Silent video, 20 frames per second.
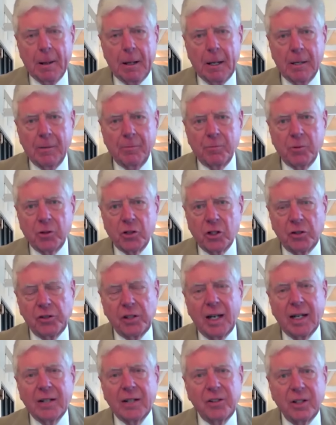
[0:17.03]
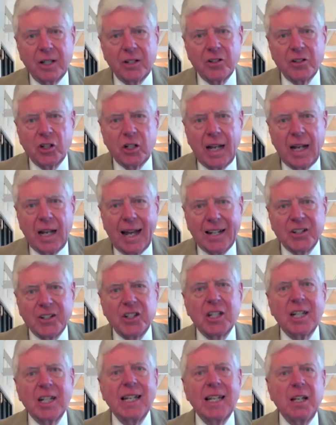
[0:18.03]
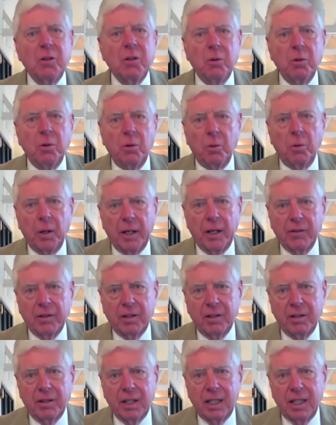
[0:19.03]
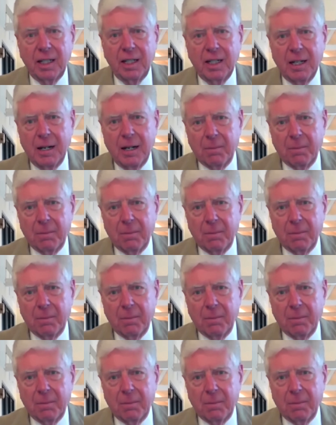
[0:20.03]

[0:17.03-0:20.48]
Uh, she says that she had tea with the